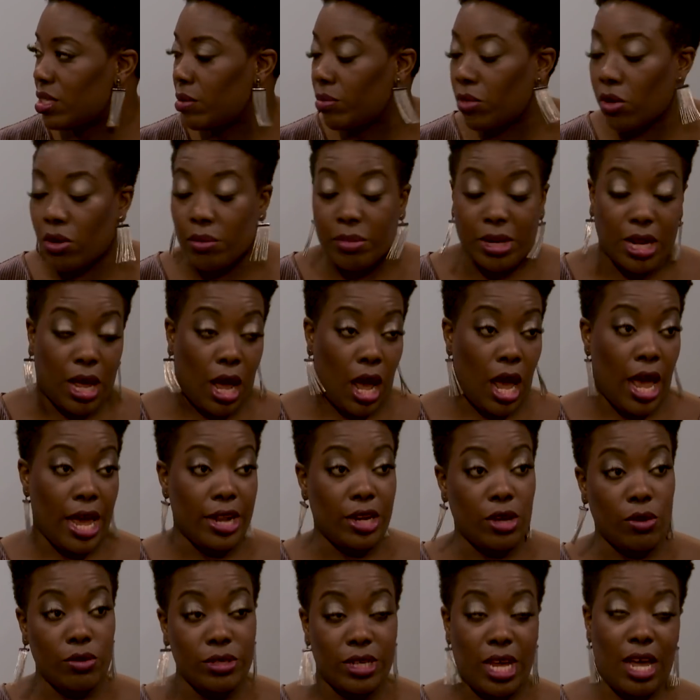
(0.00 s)
I'm not going to be like, I
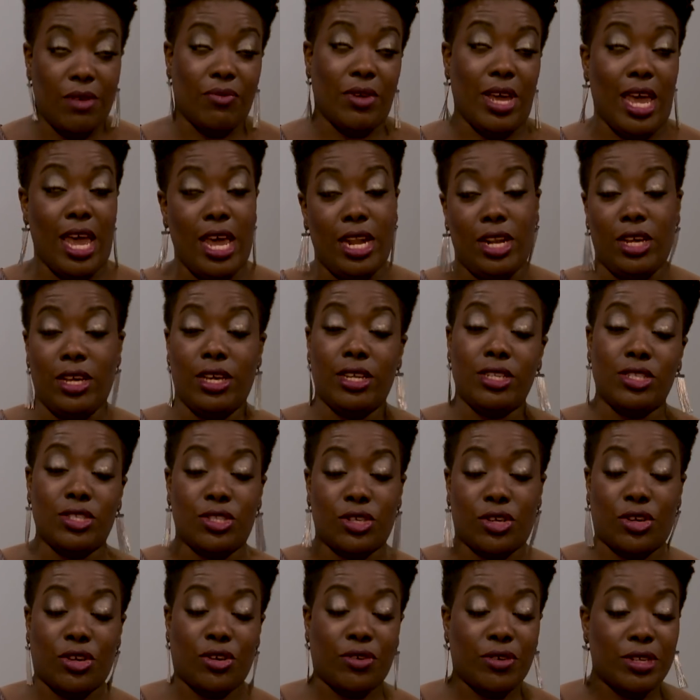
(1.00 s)
don't have any
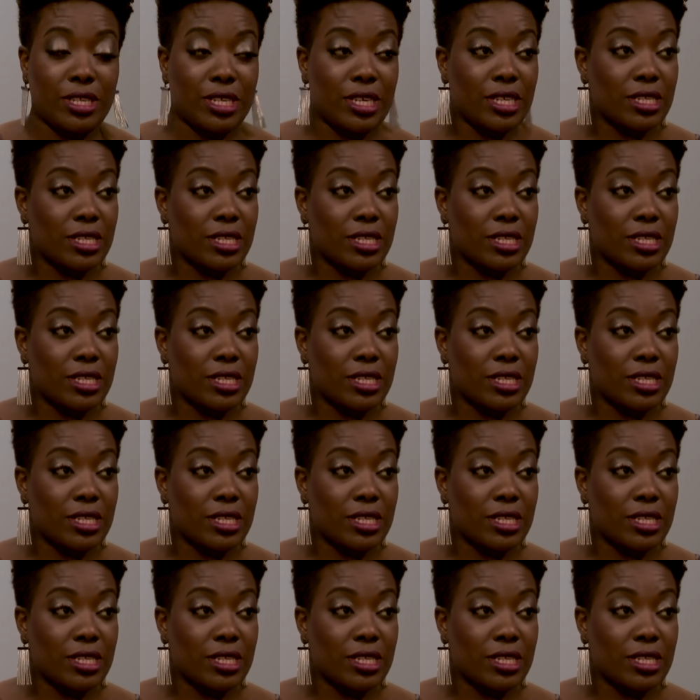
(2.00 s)
insecurities.